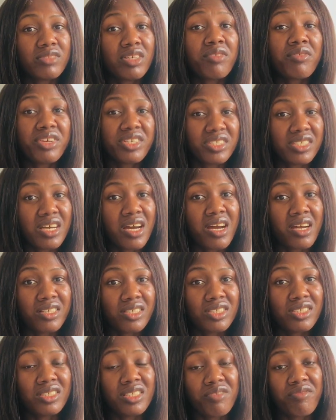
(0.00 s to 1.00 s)

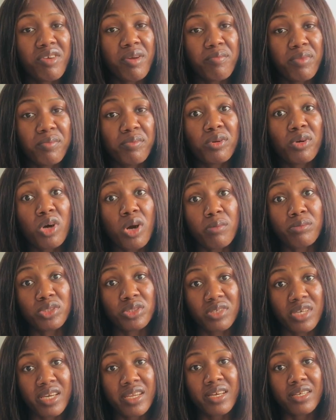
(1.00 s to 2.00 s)
research, different people come
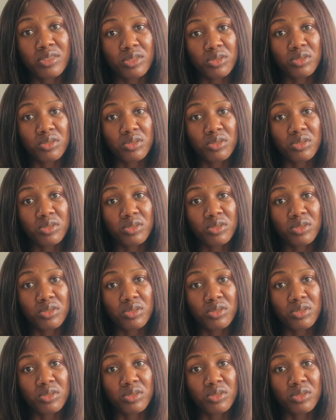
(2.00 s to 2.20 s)
together